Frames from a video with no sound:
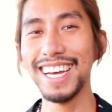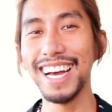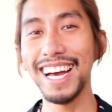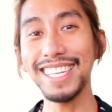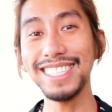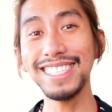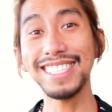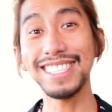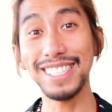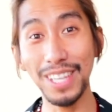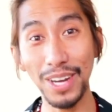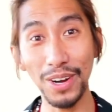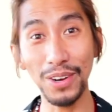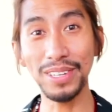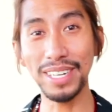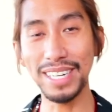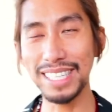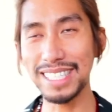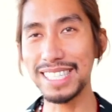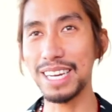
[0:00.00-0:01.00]
I just know
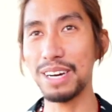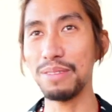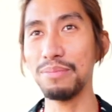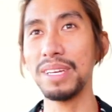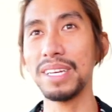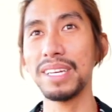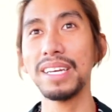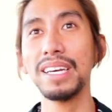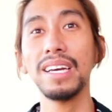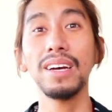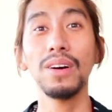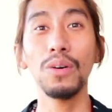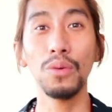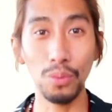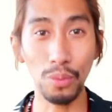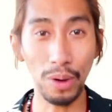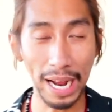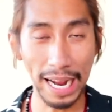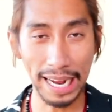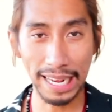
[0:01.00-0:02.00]
that it's coming.
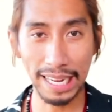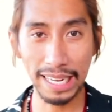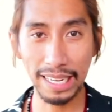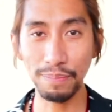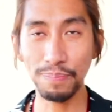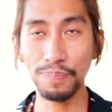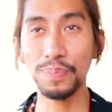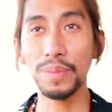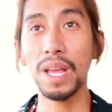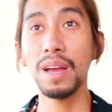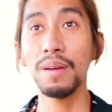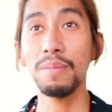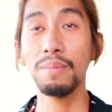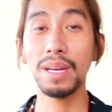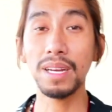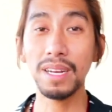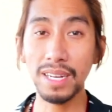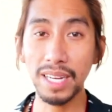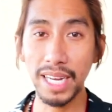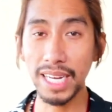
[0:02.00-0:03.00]
Why?
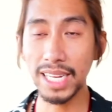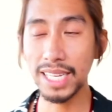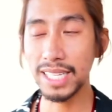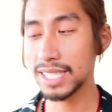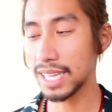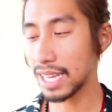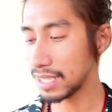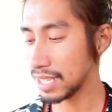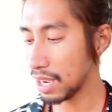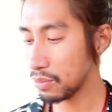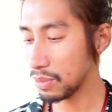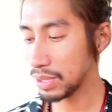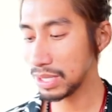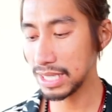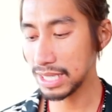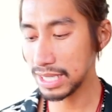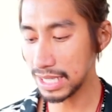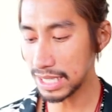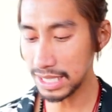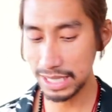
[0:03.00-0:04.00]
Because, as I was
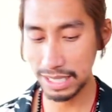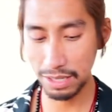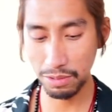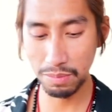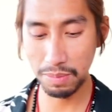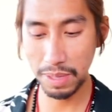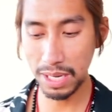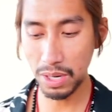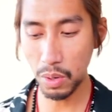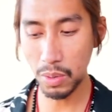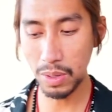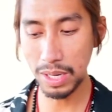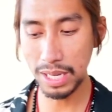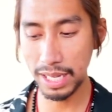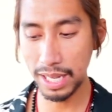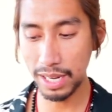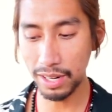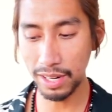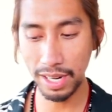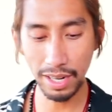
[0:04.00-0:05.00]
discussing with my
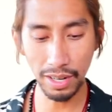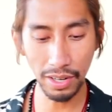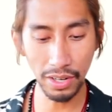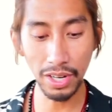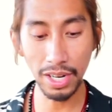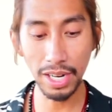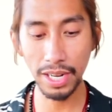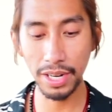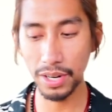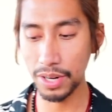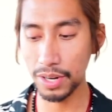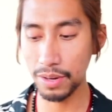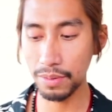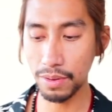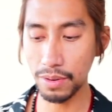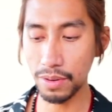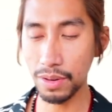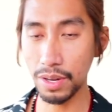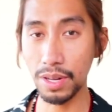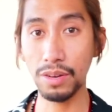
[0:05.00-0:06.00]
colleague er earlier,
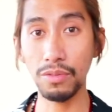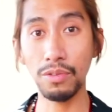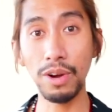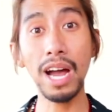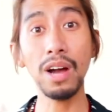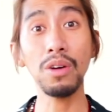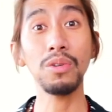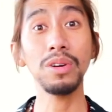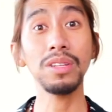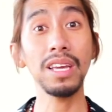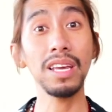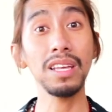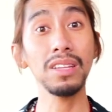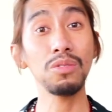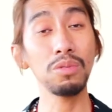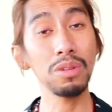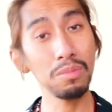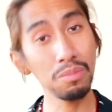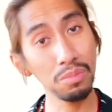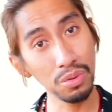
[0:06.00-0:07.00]
okay, Rahu and Ketu
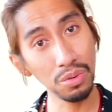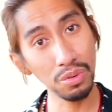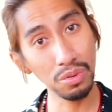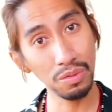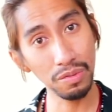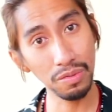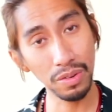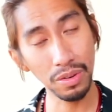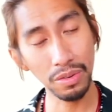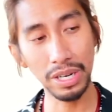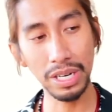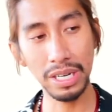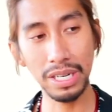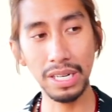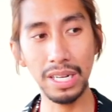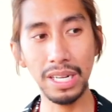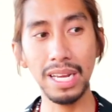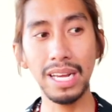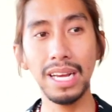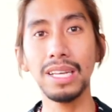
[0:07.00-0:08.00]
will move
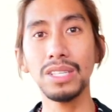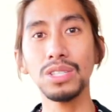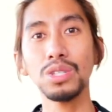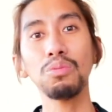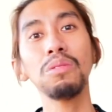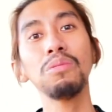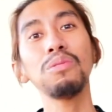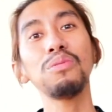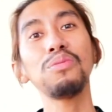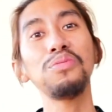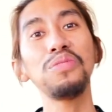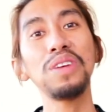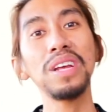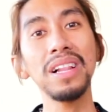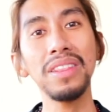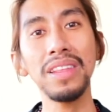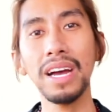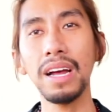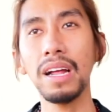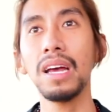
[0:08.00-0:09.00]
already. So we will feel
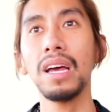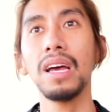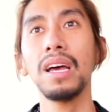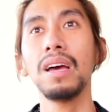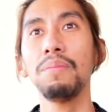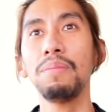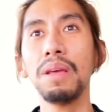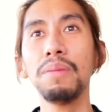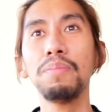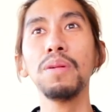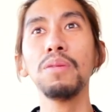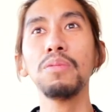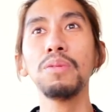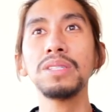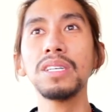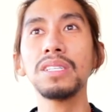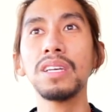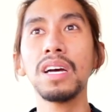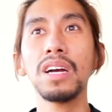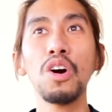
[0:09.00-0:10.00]
that. People will
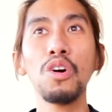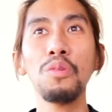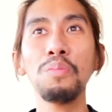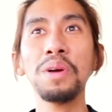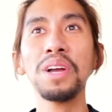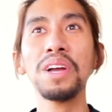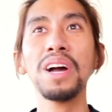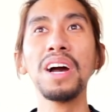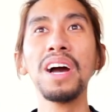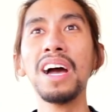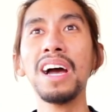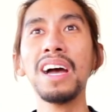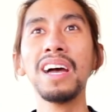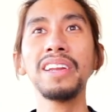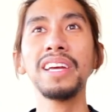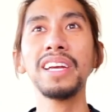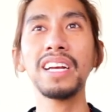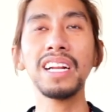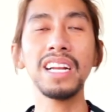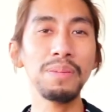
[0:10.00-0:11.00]
say, like, oh my God,
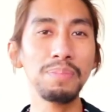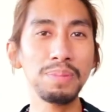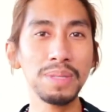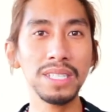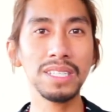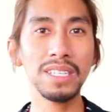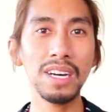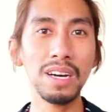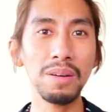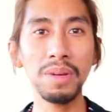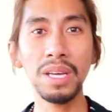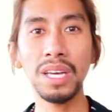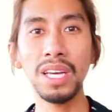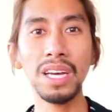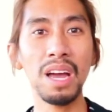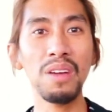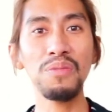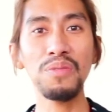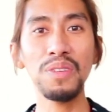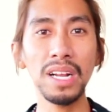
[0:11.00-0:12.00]
eclipse is
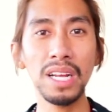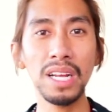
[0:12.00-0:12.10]
coming, I feel